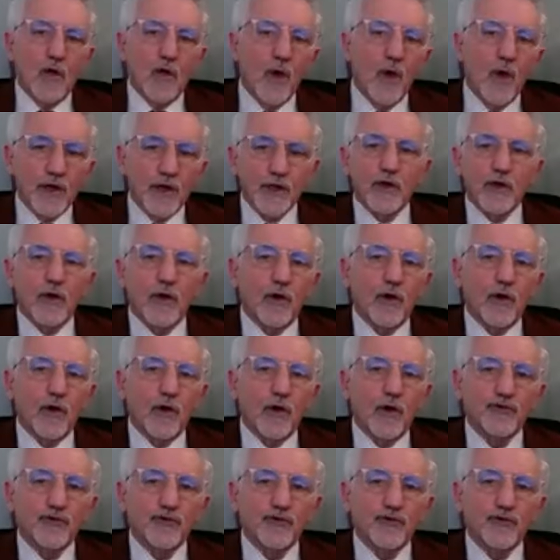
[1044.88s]
What it
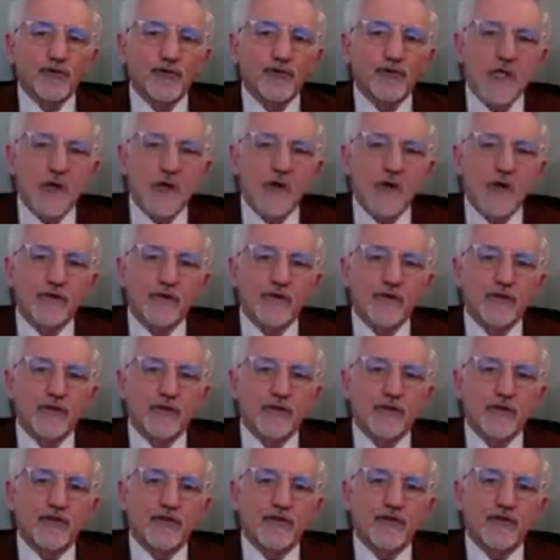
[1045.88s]
also means, however, is
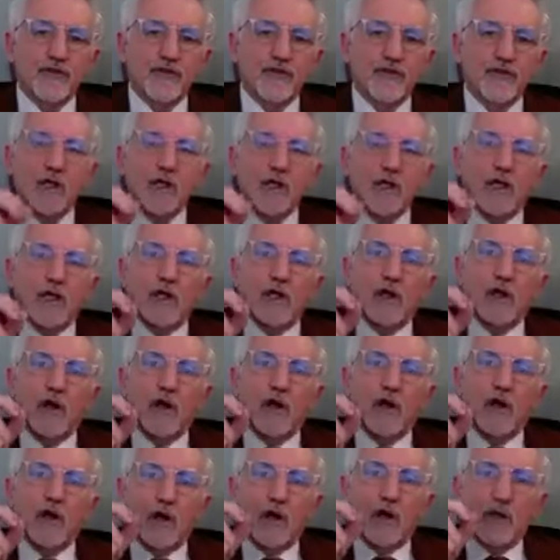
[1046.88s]
that
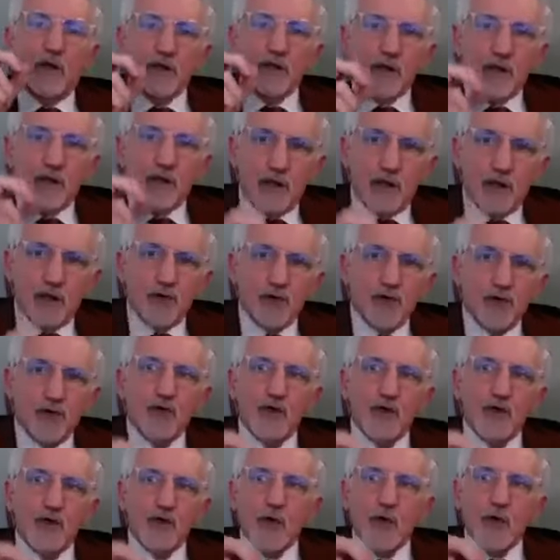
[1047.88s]
you
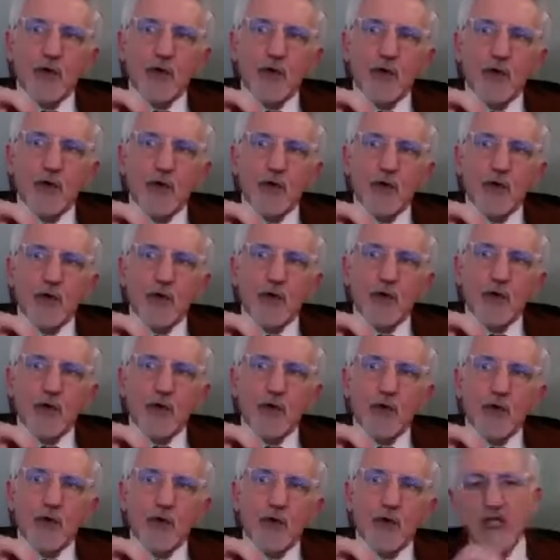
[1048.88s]

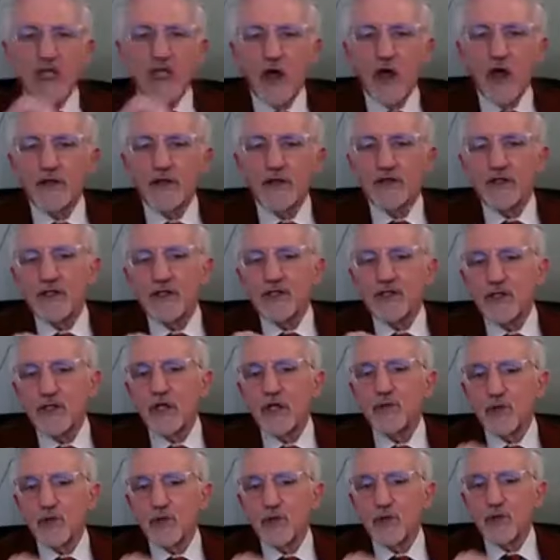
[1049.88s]
sometimes cannot
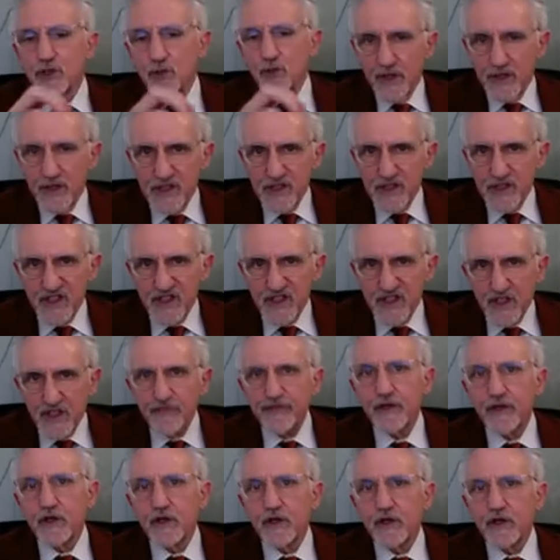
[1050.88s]
distinguish, or it is
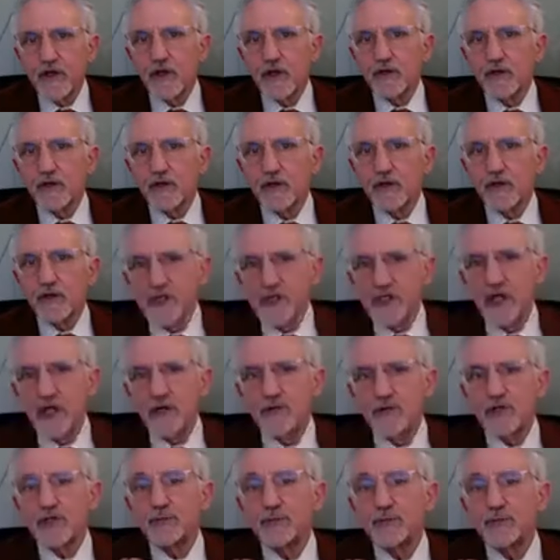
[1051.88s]
difficult to
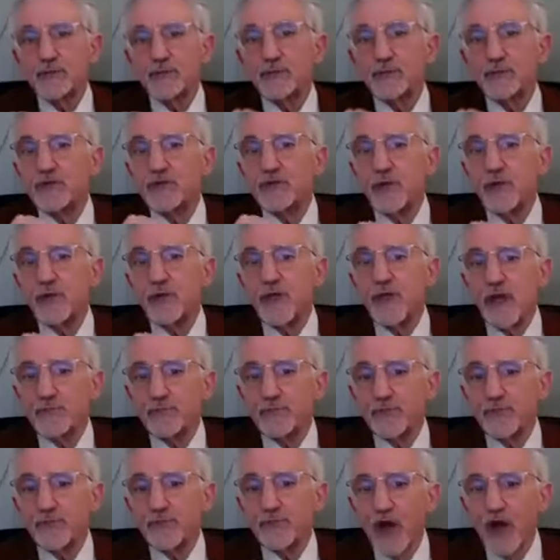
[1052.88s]
distinguish between a
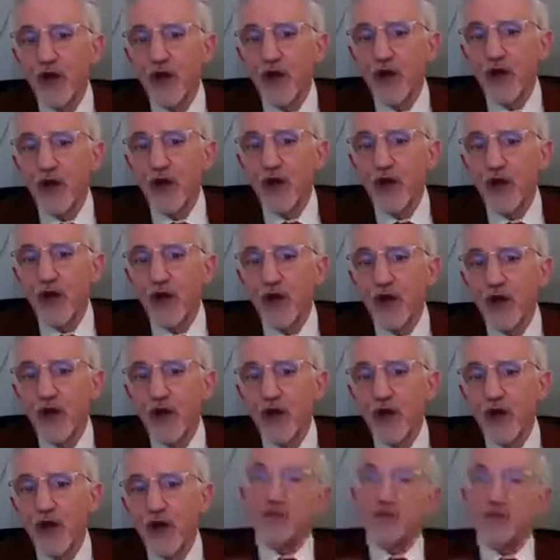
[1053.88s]
practice which
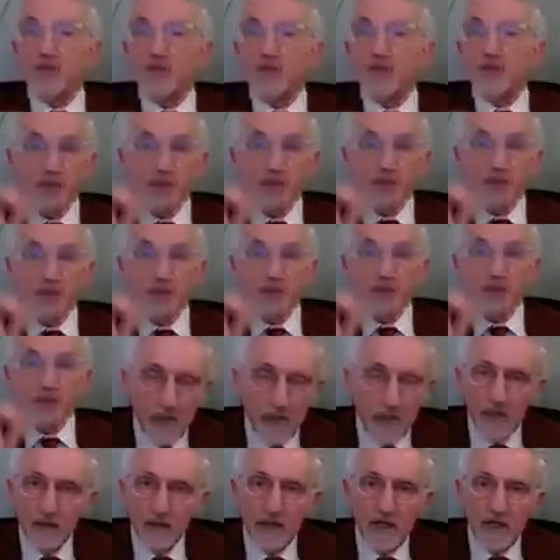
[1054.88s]
is simply
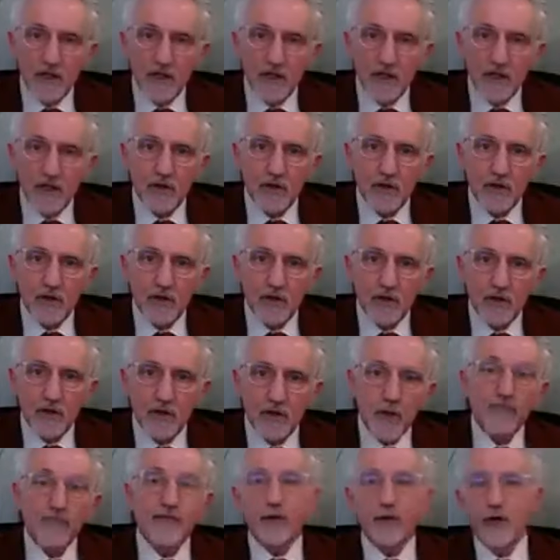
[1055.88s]
illegal,
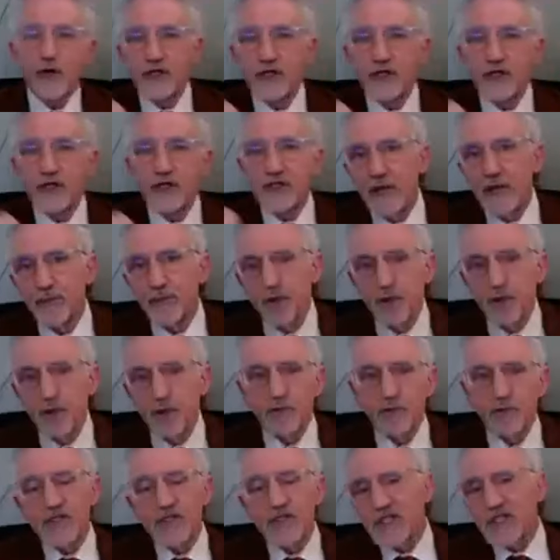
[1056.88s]
for
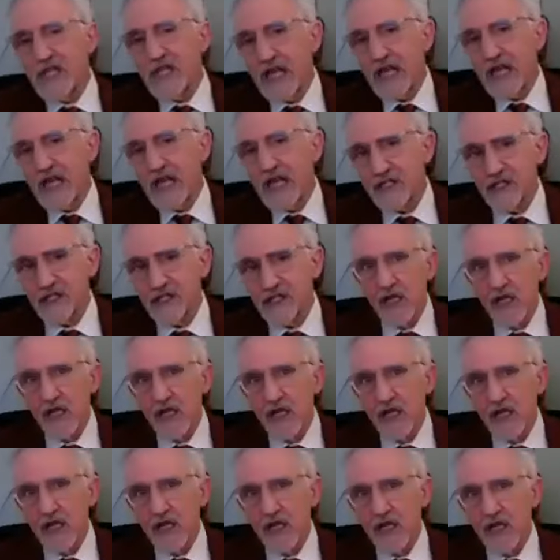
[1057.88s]
example,
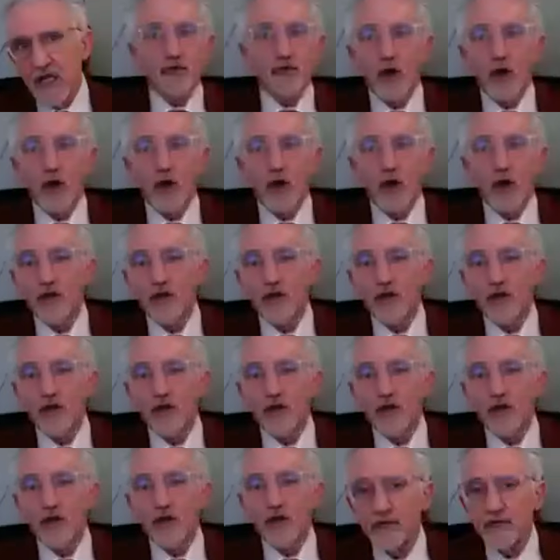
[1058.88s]
assassination or targeted
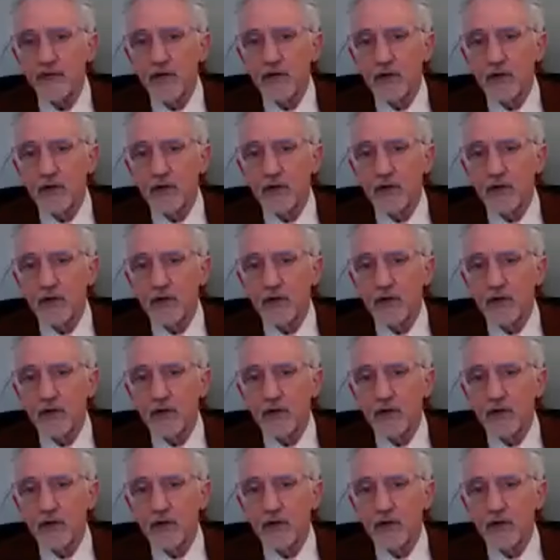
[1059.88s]
killings,